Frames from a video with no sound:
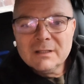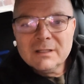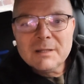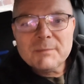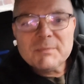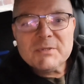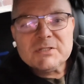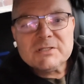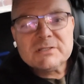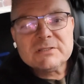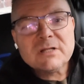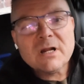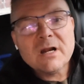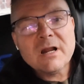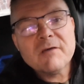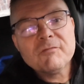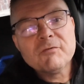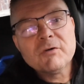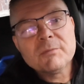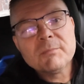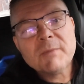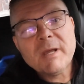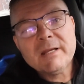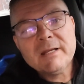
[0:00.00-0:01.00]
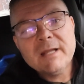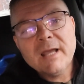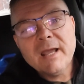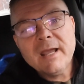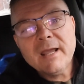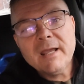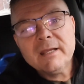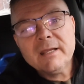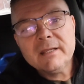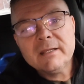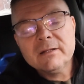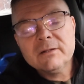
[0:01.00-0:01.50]
let me just start off with my
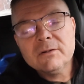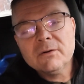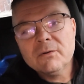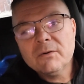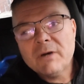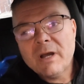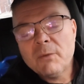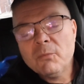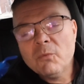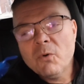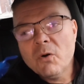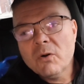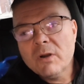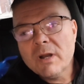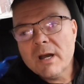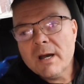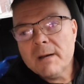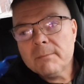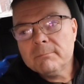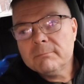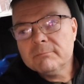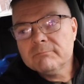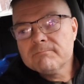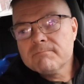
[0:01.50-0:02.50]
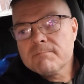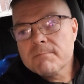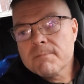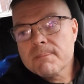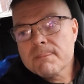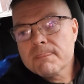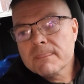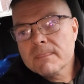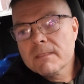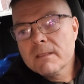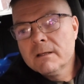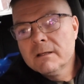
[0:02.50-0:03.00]
day. You know, I woke up
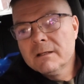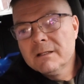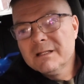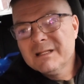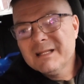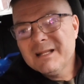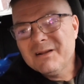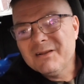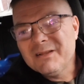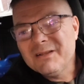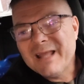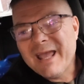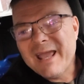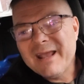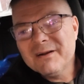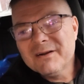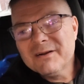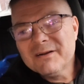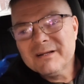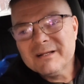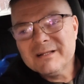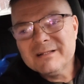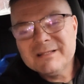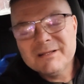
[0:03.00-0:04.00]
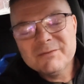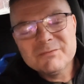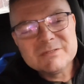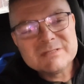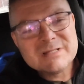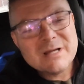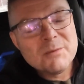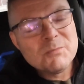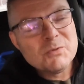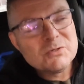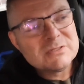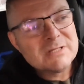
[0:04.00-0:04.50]
a little later. It was
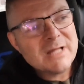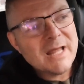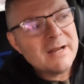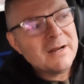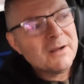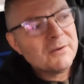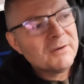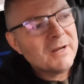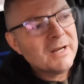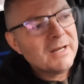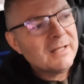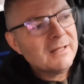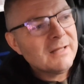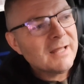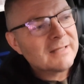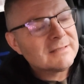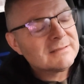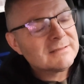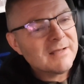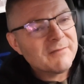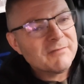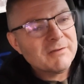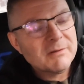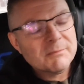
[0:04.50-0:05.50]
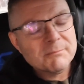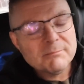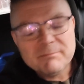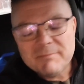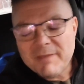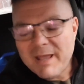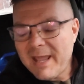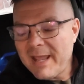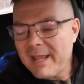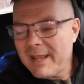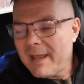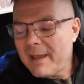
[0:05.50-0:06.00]
almost light already, like 7
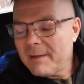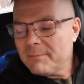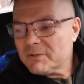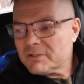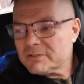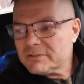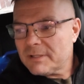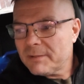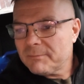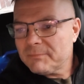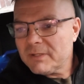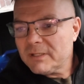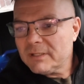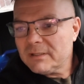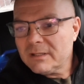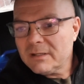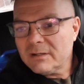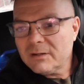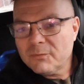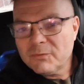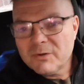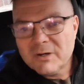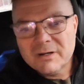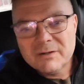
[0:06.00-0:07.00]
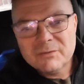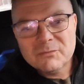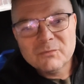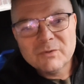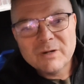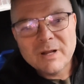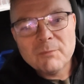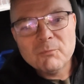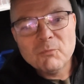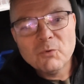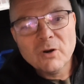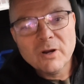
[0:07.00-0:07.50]
a.m. or something, you know, where
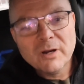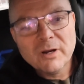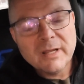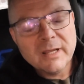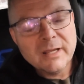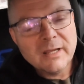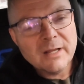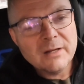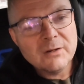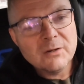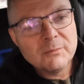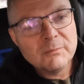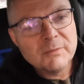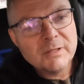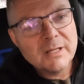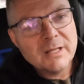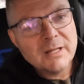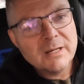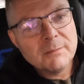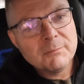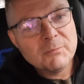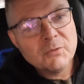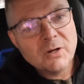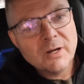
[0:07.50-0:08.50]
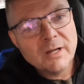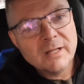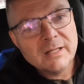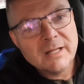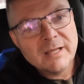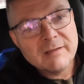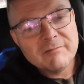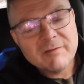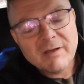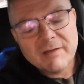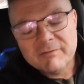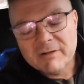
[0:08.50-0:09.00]
when I'm working, I normally get up more at
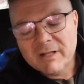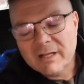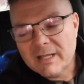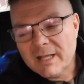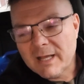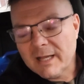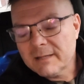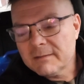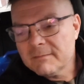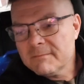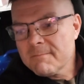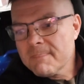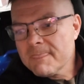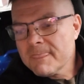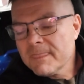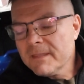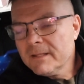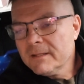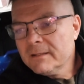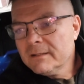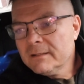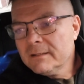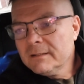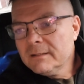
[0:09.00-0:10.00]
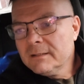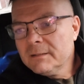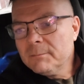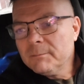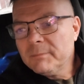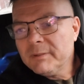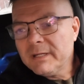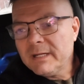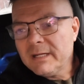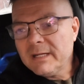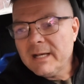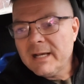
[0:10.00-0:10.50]
like 5 o'clock.
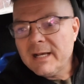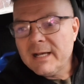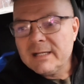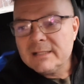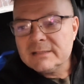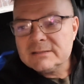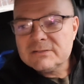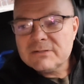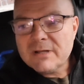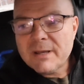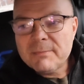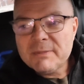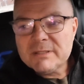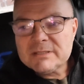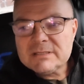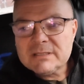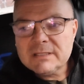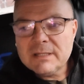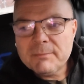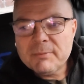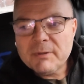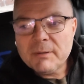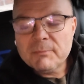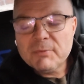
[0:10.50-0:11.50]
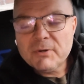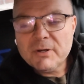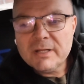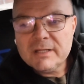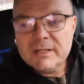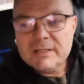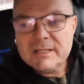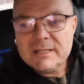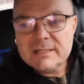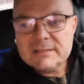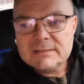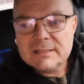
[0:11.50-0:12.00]
But so I've been sleeping pretty
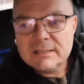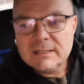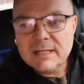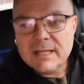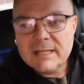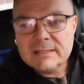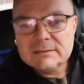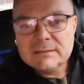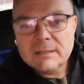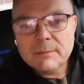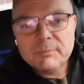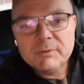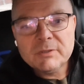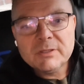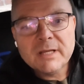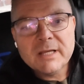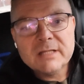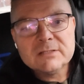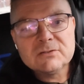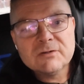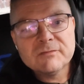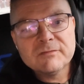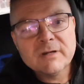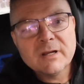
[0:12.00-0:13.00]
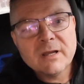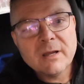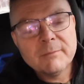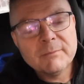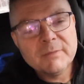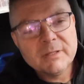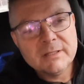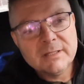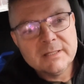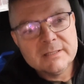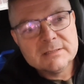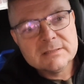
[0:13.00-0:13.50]
decent last couple days,
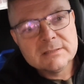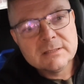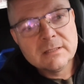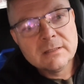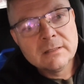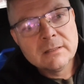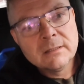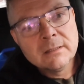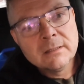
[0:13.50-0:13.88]
overcoming these